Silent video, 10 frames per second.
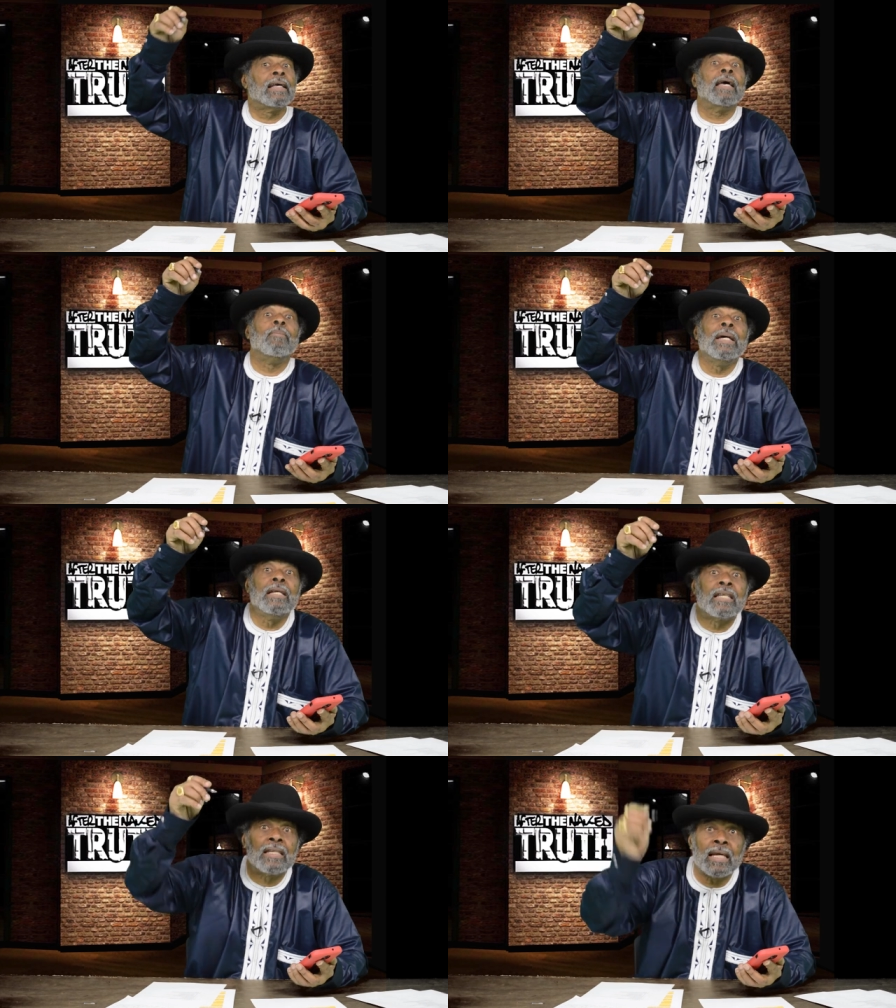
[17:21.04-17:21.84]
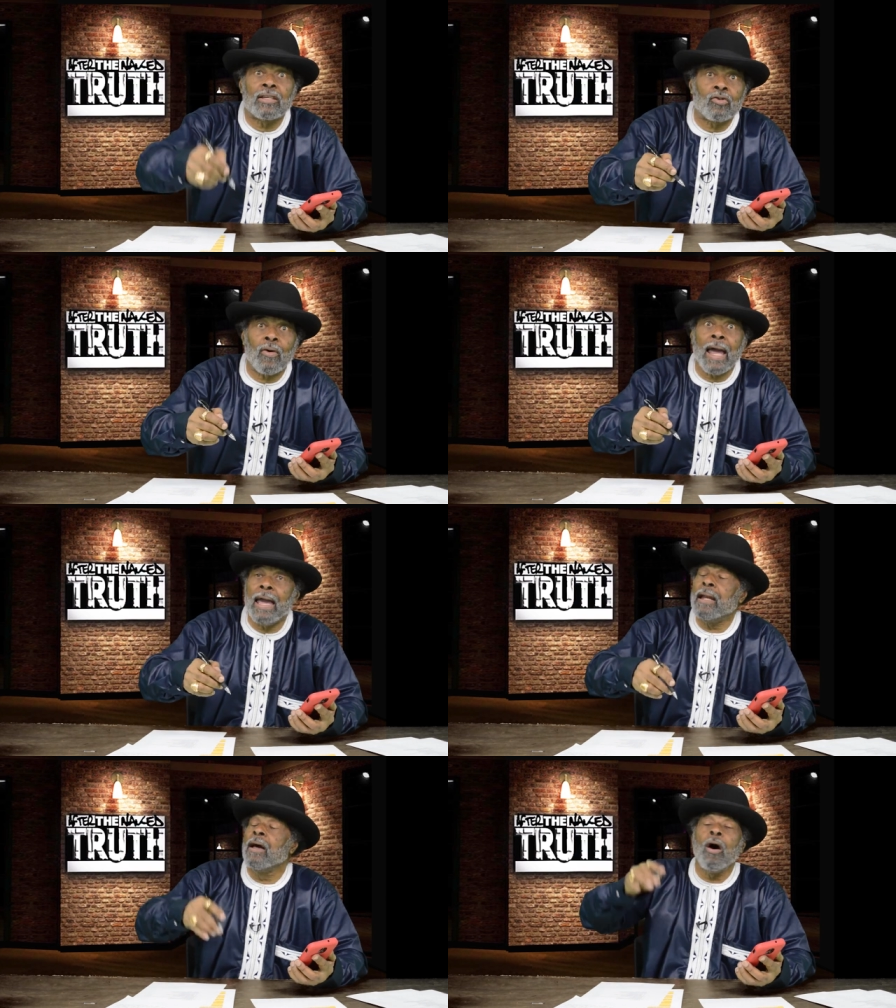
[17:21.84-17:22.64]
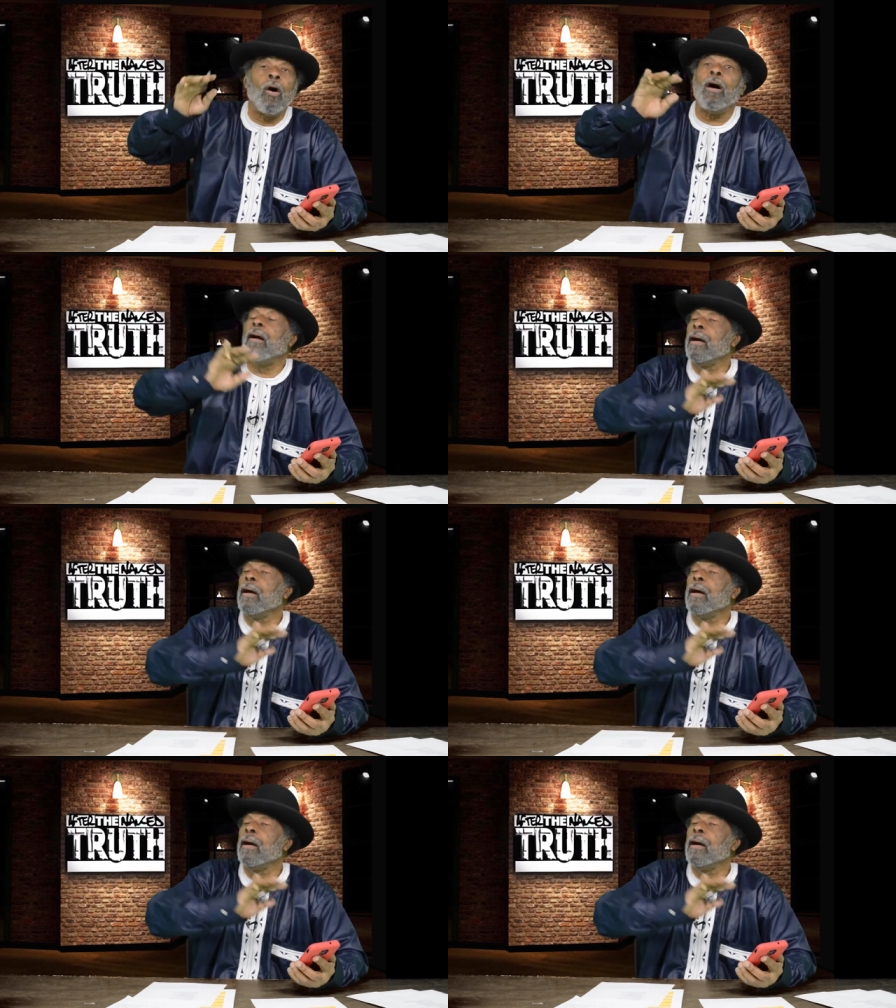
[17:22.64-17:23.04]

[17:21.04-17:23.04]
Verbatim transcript: Give me the six grand or